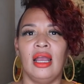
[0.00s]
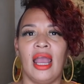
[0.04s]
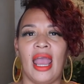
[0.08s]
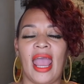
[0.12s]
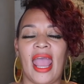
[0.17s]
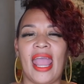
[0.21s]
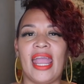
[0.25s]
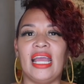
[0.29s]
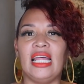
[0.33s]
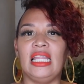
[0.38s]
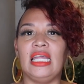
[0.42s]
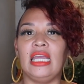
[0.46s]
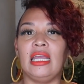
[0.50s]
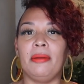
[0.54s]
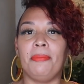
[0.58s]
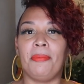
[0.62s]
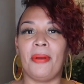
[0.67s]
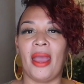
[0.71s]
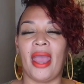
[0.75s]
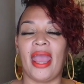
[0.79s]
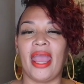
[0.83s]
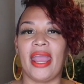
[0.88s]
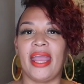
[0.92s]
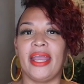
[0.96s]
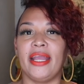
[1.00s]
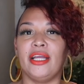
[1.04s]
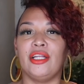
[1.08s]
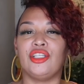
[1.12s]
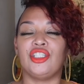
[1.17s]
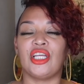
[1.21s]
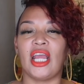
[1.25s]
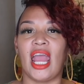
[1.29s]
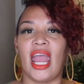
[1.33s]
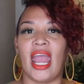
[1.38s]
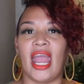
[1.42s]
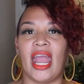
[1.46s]
Haley,
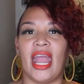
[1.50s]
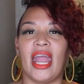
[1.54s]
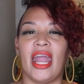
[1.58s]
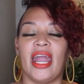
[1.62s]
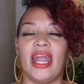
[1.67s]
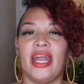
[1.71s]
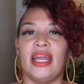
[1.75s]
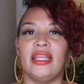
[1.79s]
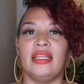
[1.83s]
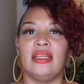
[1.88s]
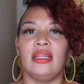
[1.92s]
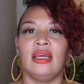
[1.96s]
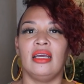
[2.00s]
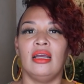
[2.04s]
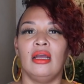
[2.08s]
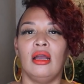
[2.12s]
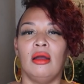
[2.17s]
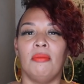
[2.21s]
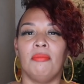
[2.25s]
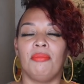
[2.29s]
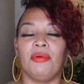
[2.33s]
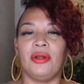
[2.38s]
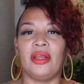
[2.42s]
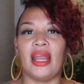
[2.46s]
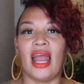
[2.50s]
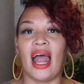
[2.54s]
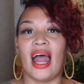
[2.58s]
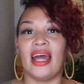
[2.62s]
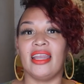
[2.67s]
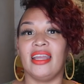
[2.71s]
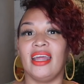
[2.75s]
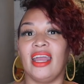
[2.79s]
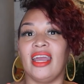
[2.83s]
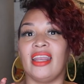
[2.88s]
Paige, and Brianna.